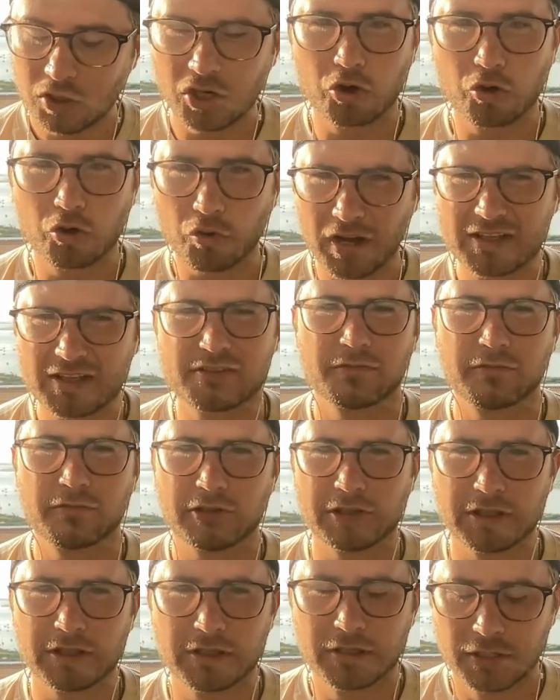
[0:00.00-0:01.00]

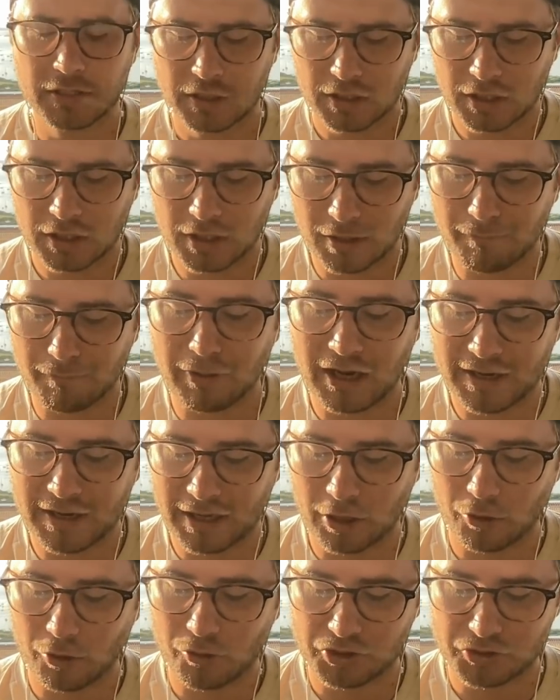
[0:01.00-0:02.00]
aggressively combine
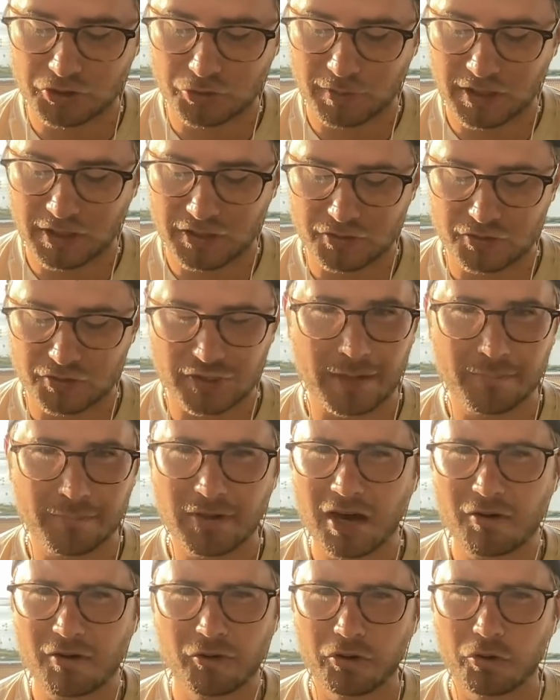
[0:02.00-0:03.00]
out Crystal Mancers. I'm
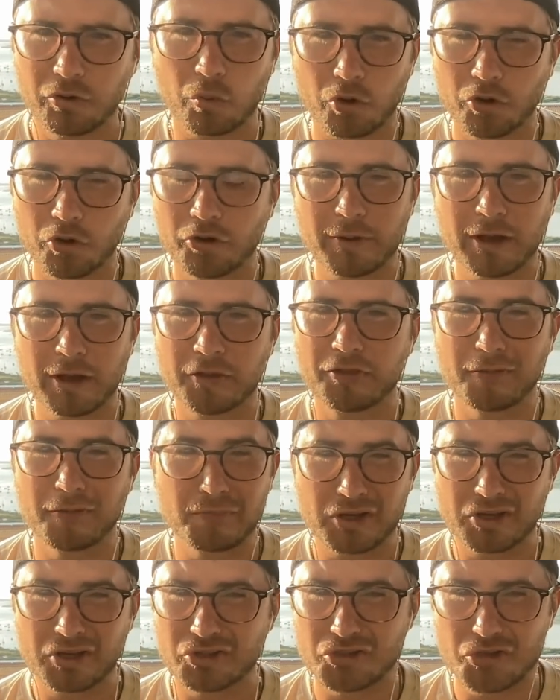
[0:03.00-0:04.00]
not really worried about
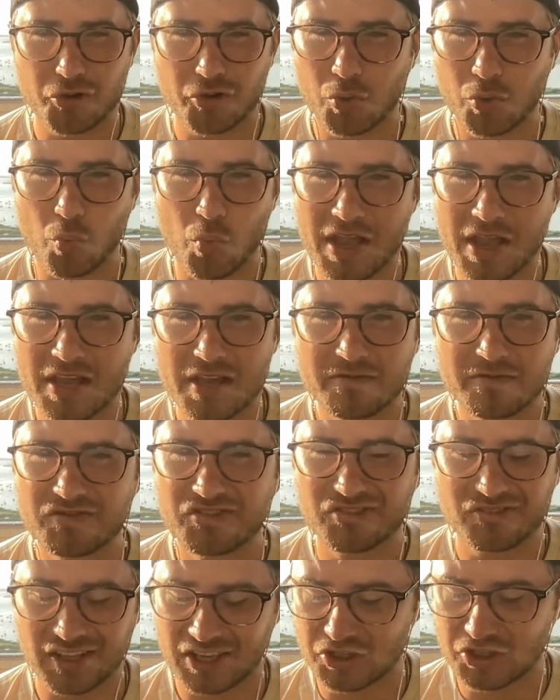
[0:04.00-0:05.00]
them because during
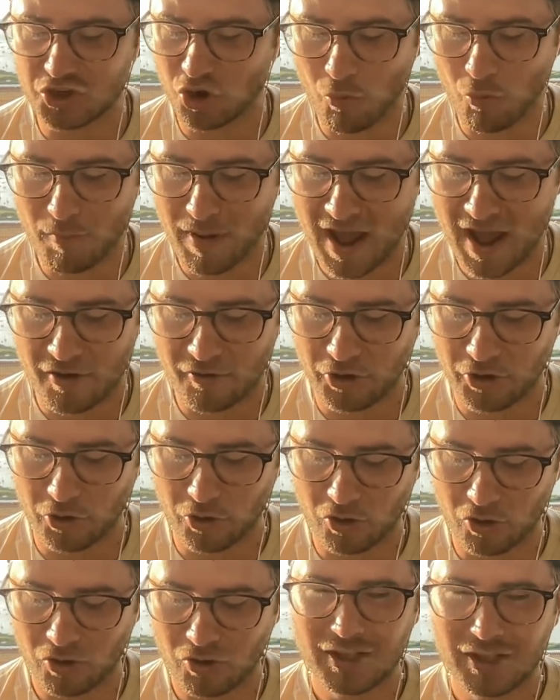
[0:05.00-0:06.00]
waves, they don't matter at
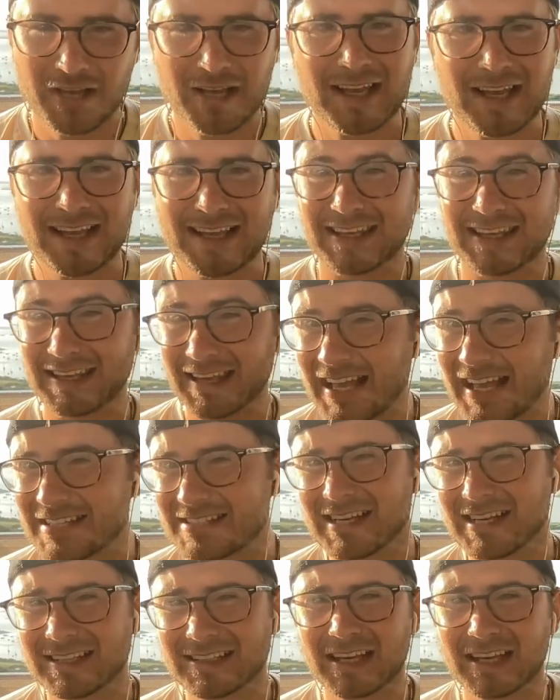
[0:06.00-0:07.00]
all.
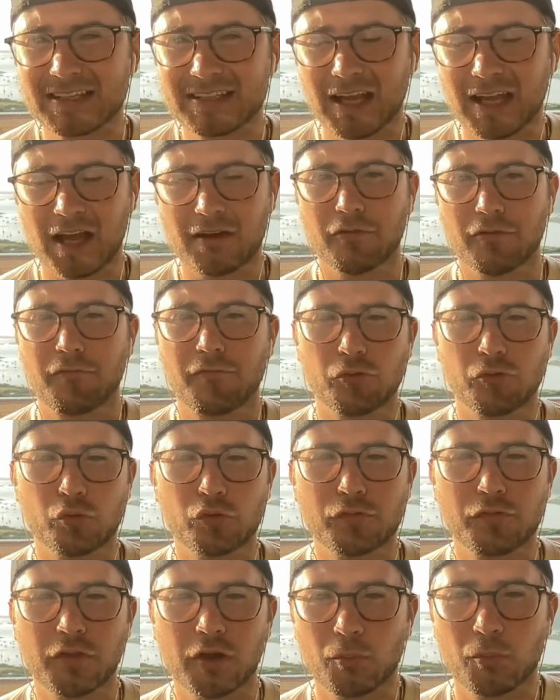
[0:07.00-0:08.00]
Yes, I'd like to have a
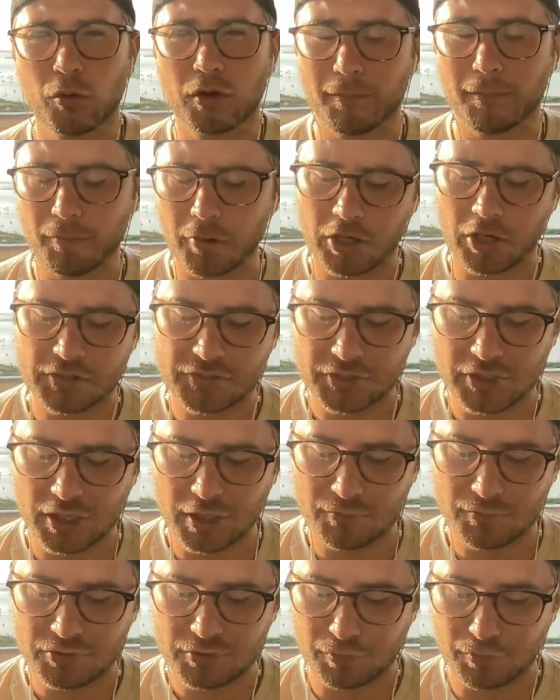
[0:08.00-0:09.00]
few of them when a boss
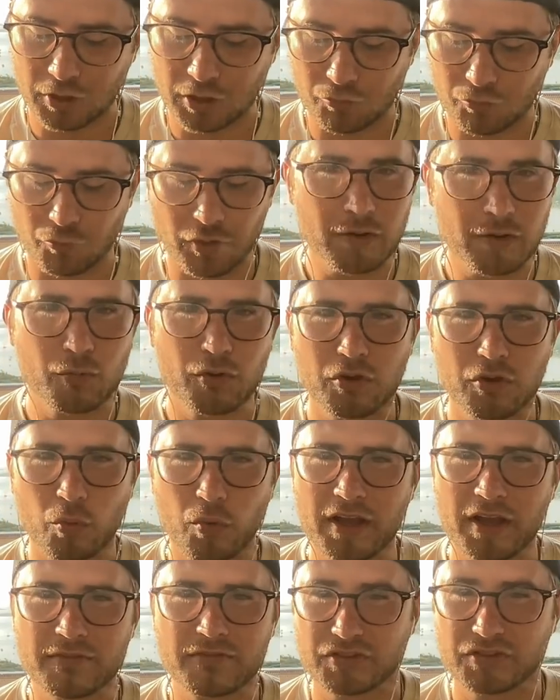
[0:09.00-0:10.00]
comes, but right when the
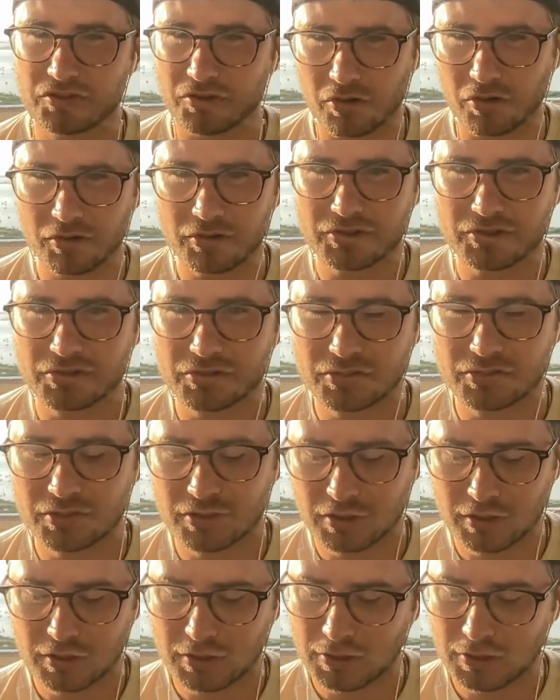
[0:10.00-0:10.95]
wave starts,